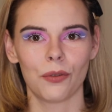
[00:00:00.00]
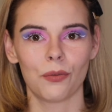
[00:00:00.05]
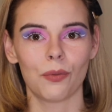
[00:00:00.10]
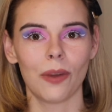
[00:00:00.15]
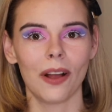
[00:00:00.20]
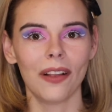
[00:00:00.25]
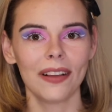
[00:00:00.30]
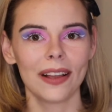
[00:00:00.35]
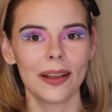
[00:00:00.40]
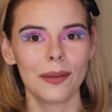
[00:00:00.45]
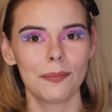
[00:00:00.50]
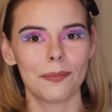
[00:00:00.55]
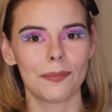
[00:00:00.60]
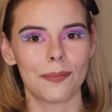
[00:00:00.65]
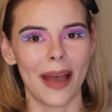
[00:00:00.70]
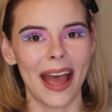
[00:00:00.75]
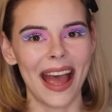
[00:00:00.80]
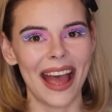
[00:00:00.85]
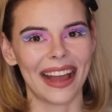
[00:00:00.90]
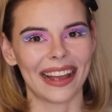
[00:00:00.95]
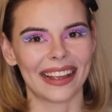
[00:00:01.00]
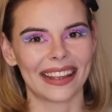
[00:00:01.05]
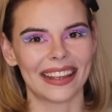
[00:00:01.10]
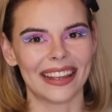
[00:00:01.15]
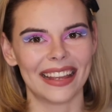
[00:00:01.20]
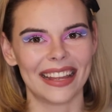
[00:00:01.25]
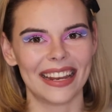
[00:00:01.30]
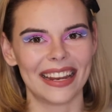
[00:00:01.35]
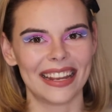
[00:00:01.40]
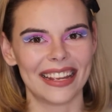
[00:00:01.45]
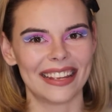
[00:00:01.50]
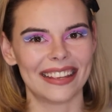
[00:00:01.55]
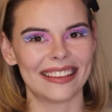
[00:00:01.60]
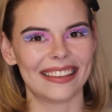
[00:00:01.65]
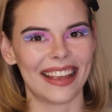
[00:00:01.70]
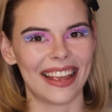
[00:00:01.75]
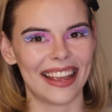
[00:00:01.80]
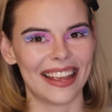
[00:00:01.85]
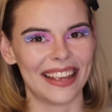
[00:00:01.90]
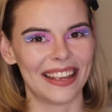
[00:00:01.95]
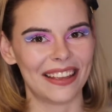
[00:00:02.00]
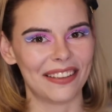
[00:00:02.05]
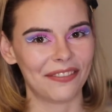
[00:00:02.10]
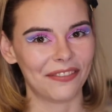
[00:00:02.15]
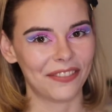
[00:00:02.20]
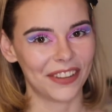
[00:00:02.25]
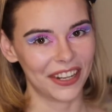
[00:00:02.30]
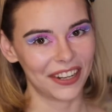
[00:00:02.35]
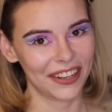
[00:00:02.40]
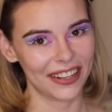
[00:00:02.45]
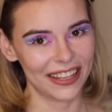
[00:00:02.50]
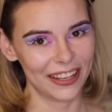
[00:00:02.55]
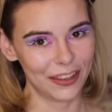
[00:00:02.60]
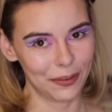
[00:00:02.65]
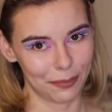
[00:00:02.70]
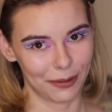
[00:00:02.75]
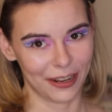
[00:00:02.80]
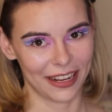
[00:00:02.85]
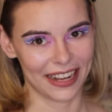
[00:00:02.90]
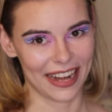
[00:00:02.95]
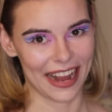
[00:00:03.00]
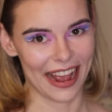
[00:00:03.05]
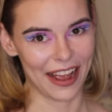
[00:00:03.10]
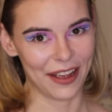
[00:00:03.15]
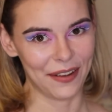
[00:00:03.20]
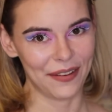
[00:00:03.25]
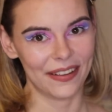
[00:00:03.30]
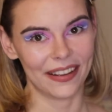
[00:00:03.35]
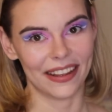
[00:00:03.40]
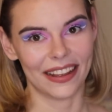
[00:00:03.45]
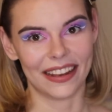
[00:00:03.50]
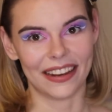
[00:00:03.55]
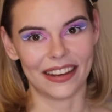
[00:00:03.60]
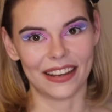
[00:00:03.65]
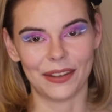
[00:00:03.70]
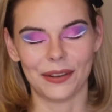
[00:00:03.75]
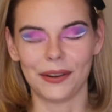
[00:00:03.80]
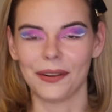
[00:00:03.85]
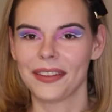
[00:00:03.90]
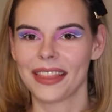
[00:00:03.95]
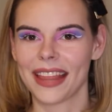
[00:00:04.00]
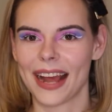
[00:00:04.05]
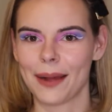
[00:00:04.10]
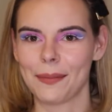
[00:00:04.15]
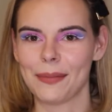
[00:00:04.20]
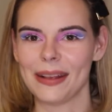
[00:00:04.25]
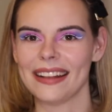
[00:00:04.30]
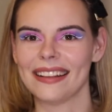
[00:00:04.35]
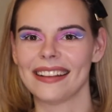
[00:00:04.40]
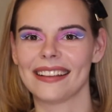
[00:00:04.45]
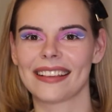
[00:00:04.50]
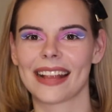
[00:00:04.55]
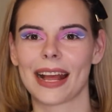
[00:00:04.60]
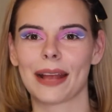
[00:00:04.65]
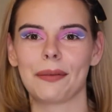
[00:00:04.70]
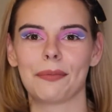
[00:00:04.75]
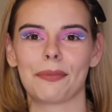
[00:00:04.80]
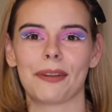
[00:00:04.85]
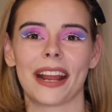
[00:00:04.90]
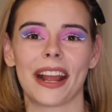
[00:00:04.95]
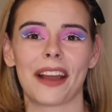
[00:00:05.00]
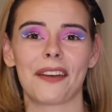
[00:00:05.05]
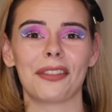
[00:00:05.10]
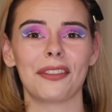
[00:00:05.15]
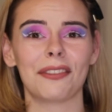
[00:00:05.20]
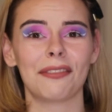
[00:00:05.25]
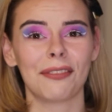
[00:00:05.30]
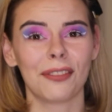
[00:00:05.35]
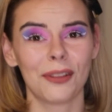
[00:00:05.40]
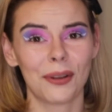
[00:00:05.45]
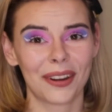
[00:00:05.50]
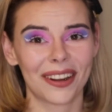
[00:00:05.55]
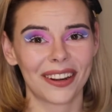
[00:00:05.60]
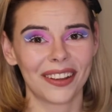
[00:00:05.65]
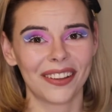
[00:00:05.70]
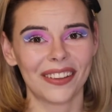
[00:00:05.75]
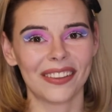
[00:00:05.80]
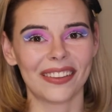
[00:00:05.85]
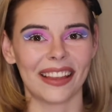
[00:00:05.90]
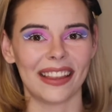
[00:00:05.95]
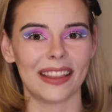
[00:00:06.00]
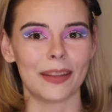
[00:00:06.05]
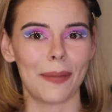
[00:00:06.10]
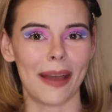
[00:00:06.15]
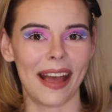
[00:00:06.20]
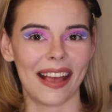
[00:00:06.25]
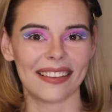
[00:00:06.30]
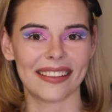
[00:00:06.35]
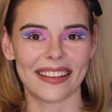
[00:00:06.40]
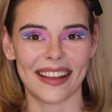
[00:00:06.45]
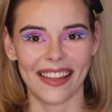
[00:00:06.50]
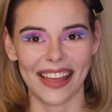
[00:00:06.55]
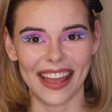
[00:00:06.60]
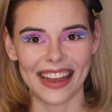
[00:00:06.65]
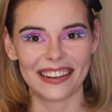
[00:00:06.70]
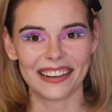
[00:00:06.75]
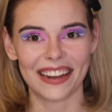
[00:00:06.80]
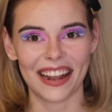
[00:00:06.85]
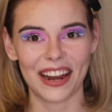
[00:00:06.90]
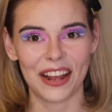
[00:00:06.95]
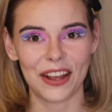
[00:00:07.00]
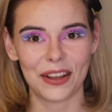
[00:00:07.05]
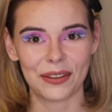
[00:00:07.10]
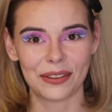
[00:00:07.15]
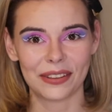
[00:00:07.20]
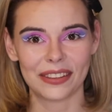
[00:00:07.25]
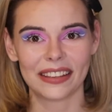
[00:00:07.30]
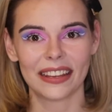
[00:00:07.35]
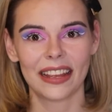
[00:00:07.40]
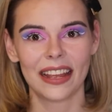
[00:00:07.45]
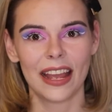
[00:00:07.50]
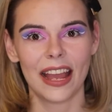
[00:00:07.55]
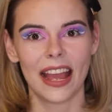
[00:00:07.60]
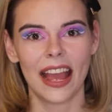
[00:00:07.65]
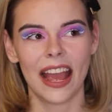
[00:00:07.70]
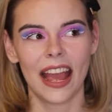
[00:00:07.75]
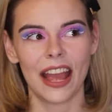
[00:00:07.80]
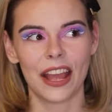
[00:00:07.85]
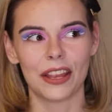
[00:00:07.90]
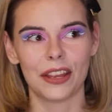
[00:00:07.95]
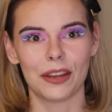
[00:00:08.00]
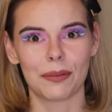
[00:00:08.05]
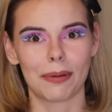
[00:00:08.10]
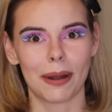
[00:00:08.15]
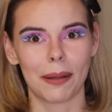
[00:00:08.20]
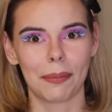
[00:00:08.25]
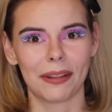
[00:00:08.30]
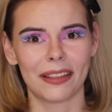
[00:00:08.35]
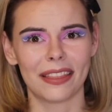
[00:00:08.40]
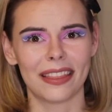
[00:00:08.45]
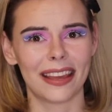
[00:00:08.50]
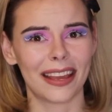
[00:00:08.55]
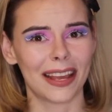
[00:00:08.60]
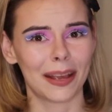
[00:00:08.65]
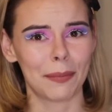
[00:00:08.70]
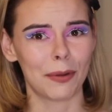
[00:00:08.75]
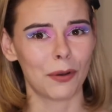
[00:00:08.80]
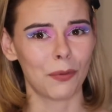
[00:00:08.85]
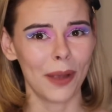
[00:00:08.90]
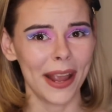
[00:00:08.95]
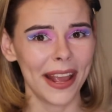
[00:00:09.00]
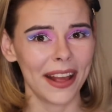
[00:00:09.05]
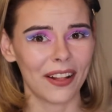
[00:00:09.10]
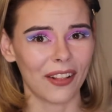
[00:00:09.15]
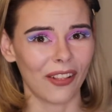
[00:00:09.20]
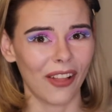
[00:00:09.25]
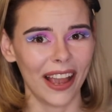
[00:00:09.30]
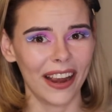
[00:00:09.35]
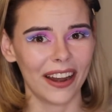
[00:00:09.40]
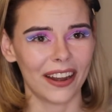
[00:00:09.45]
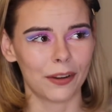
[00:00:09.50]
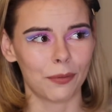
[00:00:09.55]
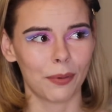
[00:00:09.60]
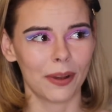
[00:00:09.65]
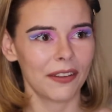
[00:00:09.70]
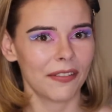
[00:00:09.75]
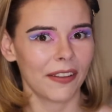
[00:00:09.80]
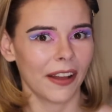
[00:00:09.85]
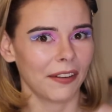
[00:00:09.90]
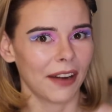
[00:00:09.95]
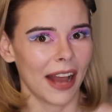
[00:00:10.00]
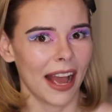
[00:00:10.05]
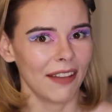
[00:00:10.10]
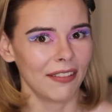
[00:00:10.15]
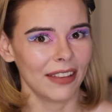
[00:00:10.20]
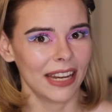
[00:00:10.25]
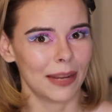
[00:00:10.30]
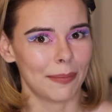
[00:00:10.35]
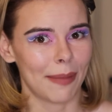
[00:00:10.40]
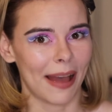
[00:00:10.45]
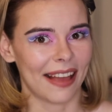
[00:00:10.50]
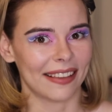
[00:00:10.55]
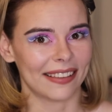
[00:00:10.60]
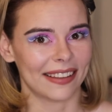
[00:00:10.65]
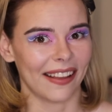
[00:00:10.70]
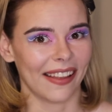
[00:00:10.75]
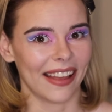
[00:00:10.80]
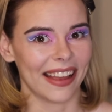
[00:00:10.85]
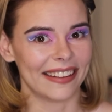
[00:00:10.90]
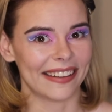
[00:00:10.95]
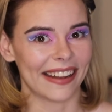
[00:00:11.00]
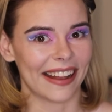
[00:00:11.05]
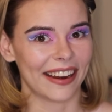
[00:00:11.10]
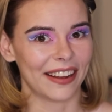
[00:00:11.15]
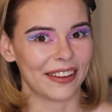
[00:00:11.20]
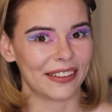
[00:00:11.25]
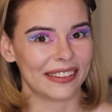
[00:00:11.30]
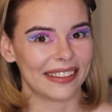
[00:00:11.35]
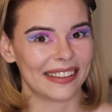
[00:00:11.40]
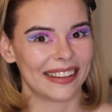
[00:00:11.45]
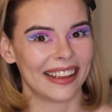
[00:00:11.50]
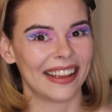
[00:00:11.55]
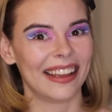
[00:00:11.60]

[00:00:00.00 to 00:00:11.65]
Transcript: Welcome back. It is officially spring now, and you know what that means. It's time to break out the florals and the pastel eyeshadows. You're probably thinking, but wait, Claire, what if I don't have any pastel eyeshadows?